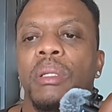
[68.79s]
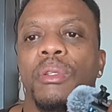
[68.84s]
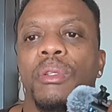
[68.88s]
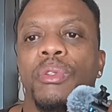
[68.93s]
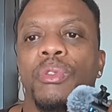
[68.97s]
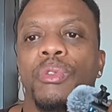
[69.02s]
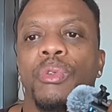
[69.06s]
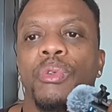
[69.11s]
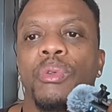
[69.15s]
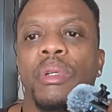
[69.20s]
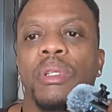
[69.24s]

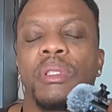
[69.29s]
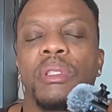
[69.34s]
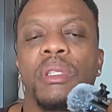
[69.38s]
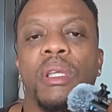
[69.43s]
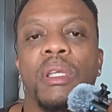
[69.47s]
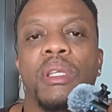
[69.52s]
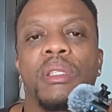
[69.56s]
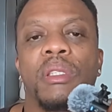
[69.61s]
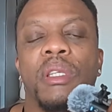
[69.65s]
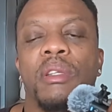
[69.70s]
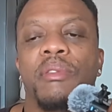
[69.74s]
Surah
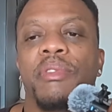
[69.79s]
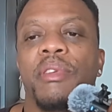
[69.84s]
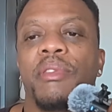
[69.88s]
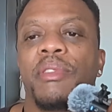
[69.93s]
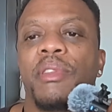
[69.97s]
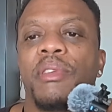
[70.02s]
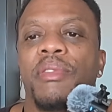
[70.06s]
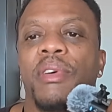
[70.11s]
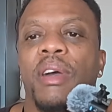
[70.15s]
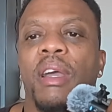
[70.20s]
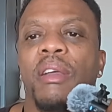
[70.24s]

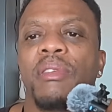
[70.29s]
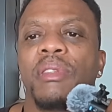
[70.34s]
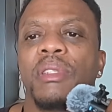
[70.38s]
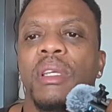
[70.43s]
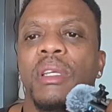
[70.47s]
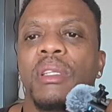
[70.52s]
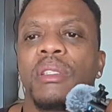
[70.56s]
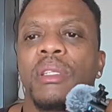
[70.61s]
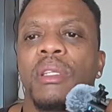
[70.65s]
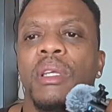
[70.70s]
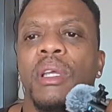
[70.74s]
16:55
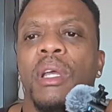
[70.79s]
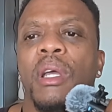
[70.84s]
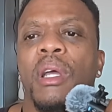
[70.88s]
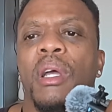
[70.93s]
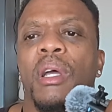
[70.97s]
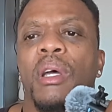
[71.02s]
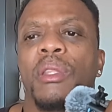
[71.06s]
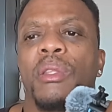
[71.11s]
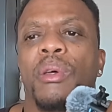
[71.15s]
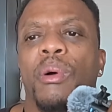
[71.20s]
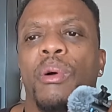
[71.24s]
says,
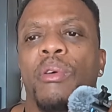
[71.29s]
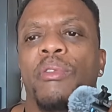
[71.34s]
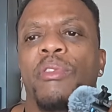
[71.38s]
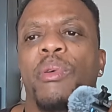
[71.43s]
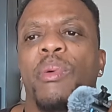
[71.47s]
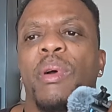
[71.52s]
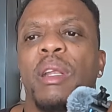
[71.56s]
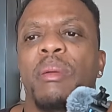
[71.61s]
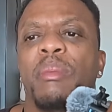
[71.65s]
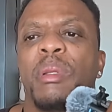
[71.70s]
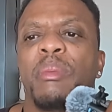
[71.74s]
the
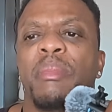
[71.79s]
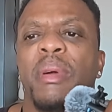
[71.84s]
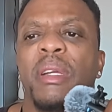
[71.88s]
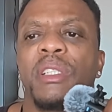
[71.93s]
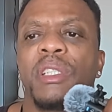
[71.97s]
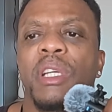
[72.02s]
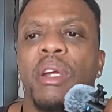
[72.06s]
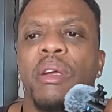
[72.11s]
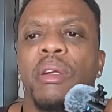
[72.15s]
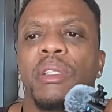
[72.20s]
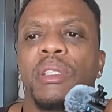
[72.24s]
overwhelming
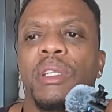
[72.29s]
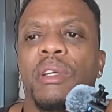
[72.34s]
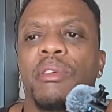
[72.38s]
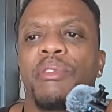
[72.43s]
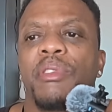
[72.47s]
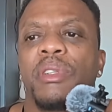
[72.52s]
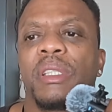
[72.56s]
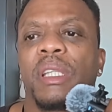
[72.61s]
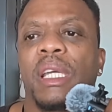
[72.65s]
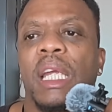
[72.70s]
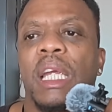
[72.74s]
majority of
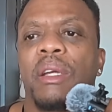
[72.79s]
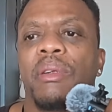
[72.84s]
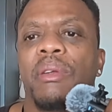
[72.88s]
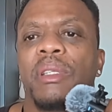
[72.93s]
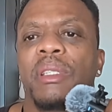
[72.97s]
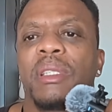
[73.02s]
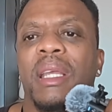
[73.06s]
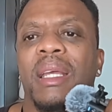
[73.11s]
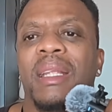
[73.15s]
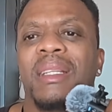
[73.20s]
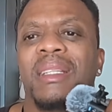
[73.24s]

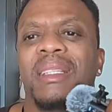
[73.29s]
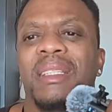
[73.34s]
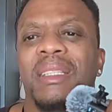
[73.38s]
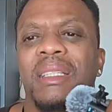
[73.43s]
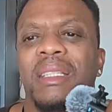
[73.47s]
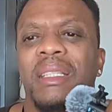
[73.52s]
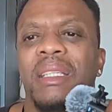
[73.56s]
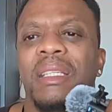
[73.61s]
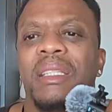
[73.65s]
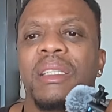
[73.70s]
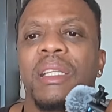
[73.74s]
retirees can
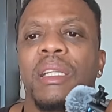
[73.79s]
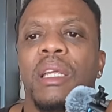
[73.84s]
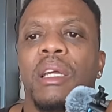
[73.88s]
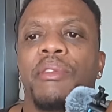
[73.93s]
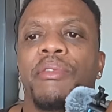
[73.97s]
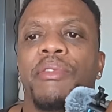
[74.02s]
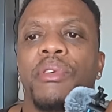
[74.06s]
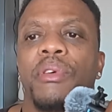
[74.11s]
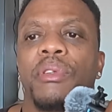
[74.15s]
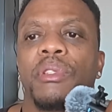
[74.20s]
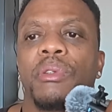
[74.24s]
easily
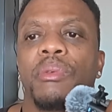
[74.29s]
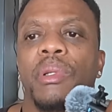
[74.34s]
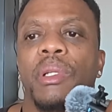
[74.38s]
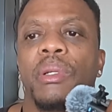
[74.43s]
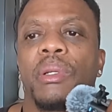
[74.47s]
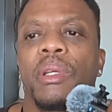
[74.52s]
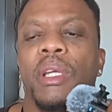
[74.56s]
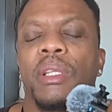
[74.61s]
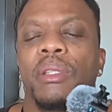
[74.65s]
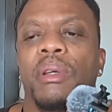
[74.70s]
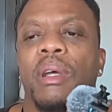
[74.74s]
afford to
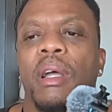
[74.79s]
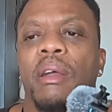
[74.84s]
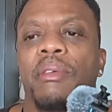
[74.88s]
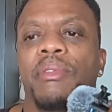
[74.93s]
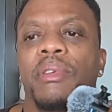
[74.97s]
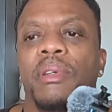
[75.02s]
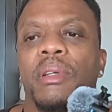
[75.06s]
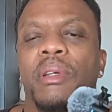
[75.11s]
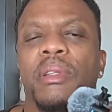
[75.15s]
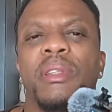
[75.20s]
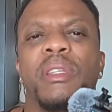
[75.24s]
relocate to
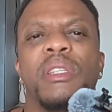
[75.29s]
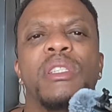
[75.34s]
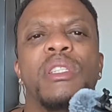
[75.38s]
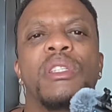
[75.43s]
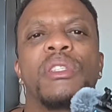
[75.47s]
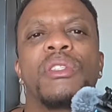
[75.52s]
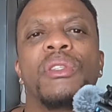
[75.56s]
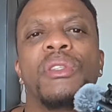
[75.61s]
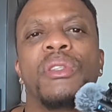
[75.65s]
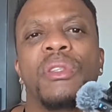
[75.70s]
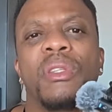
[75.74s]
Africa. This
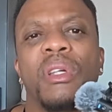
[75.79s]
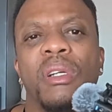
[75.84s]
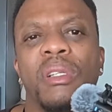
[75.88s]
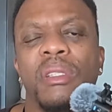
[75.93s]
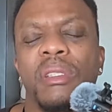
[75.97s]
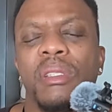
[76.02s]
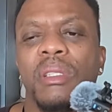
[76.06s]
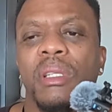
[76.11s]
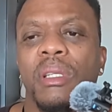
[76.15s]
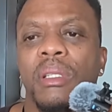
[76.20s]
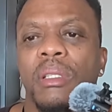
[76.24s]
is
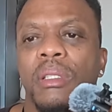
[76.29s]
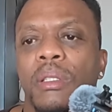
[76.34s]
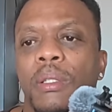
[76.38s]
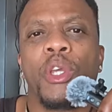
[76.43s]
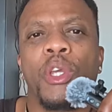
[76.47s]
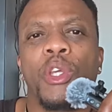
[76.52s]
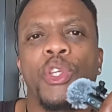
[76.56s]
nonsense.